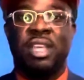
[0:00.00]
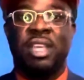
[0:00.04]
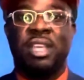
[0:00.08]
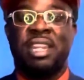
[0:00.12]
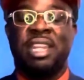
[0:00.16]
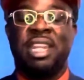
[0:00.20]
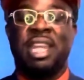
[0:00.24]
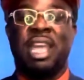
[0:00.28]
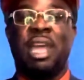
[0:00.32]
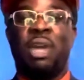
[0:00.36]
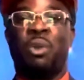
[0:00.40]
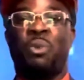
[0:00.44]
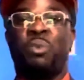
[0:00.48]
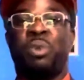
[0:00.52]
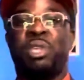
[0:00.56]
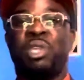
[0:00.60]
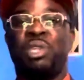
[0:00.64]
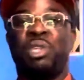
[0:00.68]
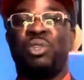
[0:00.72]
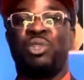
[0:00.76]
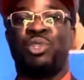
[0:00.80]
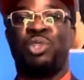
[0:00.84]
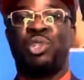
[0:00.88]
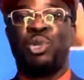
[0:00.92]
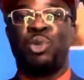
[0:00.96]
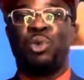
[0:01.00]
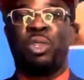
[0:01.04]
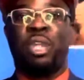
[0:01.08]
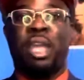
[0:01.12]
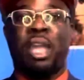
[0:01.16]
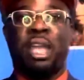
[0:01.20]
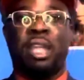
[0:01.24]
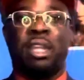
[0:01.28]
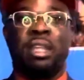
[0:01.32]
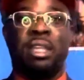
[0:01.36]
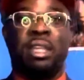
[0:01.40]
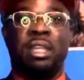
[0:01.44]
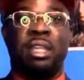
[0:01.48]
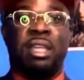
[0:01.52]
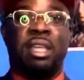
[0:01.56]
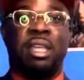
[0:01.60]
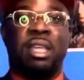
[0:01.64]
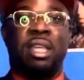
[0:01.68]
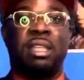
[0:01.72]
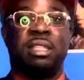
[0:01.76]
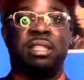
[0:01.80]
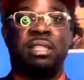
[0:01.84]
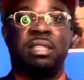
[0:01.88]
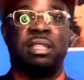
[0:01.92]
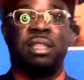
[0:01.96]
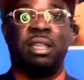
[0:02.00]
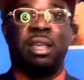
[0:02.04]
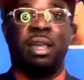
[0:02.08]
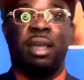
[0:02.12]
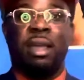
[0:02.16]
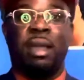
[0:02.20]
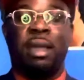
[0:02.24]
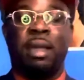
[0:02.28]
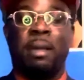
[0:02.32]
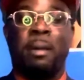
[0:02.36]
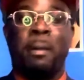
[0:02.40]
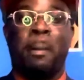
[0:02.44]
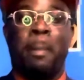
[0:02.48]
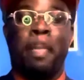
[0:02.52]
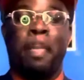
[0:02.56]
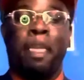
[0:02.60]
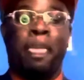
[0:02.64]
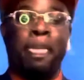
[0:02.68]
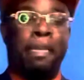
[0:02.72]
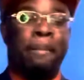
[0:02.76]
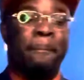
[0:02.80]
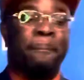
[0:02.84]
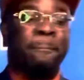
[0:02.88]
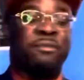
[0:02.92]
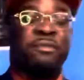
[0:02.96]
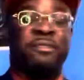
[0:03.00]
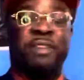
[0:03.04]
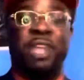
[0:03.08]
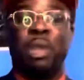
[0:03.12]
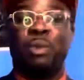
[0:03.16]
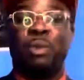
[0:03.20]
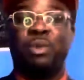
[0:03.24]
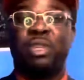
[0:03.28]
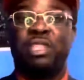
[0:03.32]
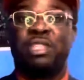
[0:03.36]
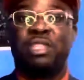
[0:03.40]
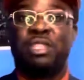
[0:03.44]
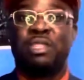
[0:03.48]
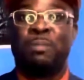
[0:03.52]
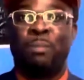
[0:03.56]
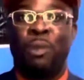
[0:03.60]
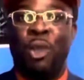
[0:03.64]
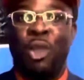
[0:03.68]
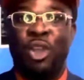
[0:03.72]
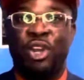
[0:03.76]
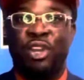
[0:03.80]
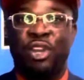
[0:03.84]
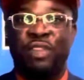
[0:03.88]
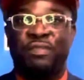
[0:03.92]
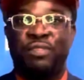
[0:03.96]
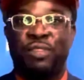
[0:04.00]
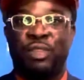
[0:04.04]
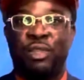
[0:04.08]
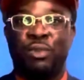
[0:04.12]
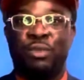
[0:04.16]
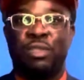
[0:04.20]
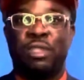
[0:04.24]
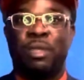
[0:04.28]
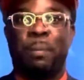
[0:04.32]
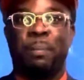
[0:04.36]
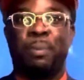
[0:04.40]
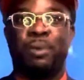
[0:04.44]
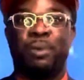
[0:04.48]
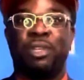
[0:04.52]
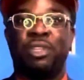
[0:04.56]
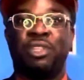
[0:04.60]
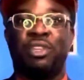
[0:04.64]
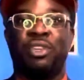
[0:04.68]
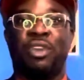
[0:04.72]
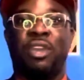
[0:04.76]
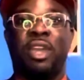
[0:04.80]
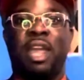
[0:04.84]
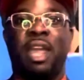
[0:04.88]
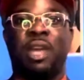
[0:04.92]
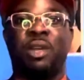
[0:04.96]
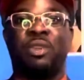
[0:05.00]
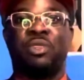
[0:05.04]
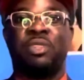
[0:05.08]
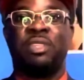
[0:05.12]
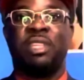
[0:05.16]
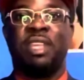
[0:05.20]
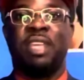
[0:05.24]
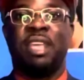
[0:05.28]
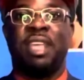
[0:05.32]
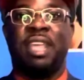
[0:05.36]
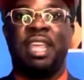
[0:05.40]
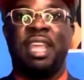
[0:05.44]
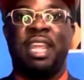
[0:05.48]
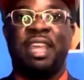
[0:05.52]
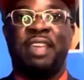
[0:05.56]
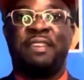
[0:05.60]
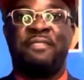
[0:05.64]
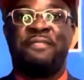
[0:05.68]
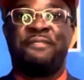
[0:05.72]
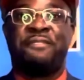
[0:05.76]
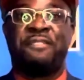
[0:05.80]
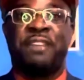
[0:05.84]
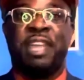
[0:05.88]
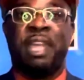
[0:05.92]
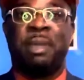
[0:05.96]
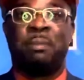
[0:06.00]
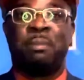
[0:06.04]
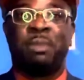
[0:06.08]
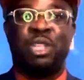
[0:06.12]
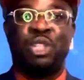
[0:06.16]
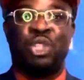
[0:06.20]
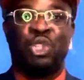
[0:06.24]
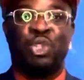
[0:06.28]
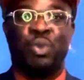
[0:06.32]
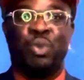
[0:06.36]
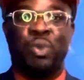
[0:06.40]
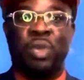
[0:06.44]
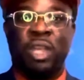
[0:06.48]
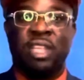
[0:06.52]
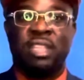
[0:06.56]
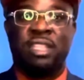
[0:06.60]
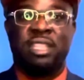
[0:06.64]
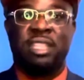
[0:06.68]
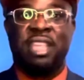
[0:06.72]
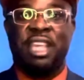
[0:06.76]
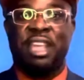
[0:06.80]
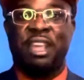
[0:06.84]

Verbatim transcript: Now, when you do that, it's um, very smart of you to put your house in a family trust.